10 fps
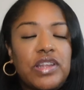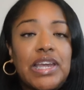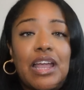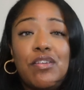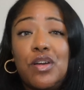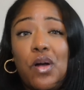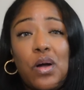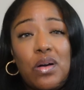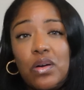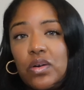They carry
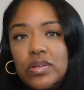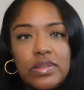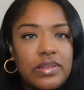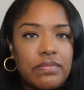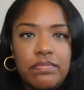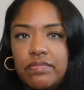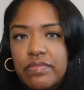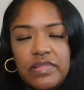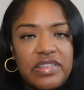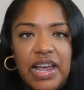all
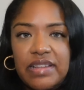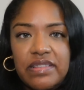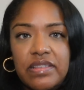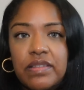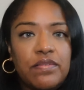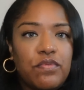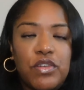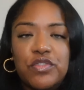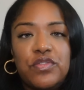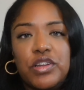sizes in
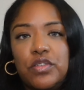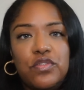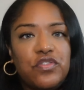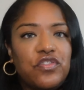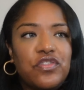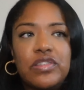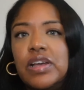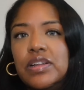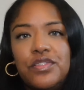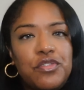frontals and closures.
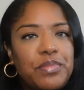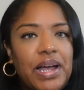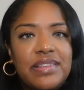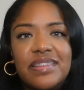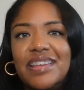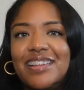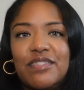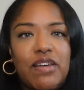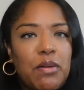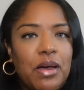2x6,
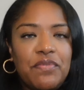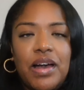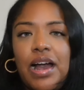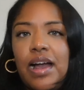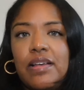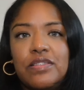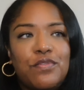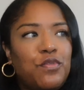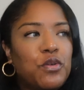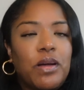5x5s,
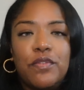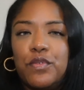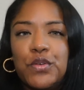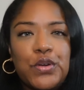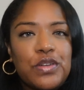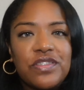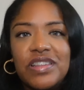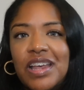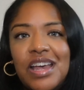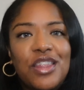4x4s,
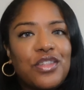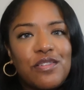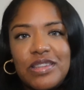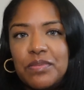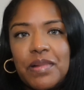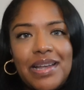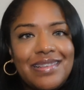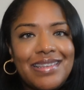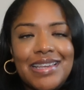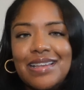
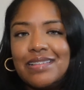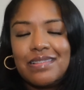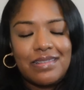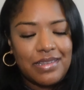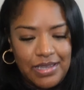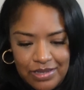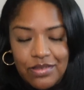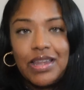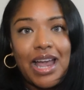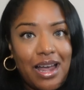13x6. So
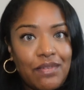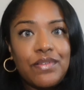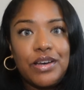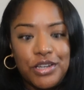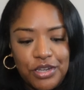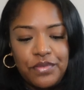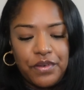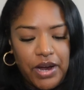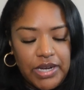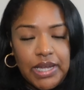they have a good
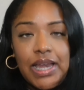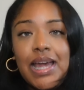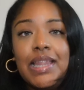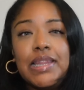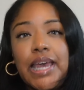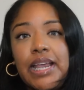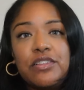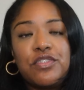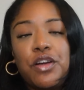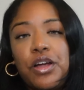variety.
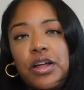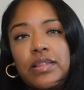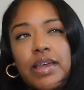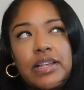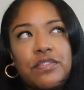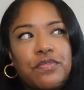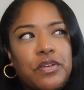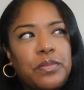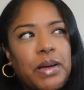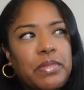Lengths are lengths
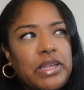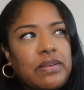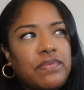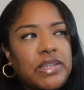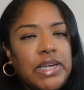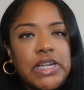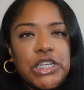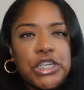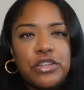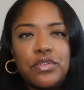from, I believe, 10
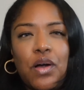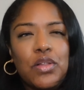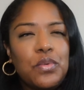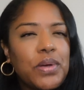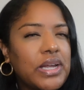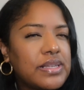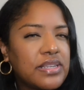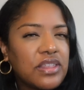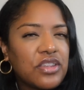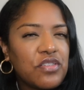inches all the way to
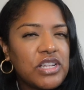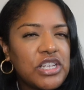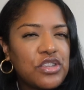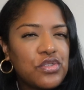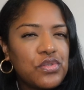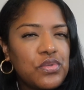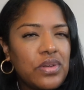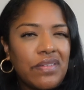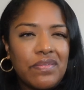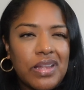32,
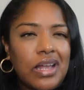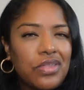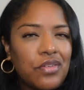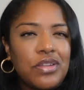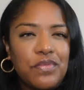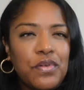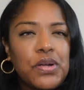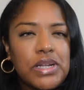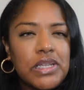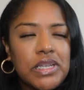if not 34
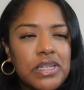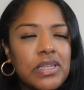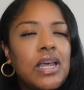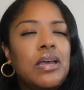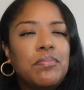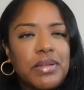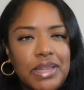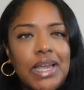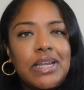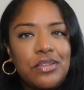inches. But
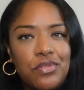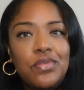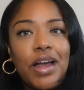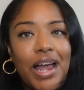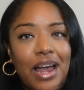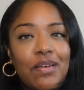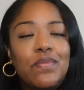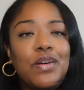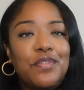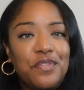they do have
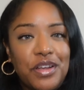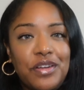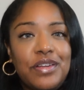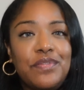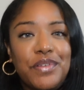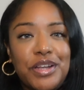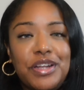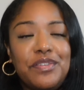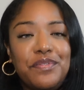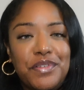a very,
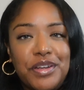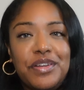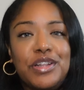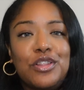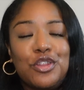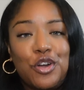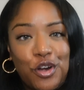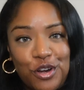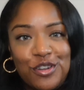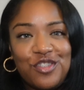very, very
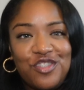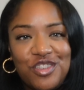large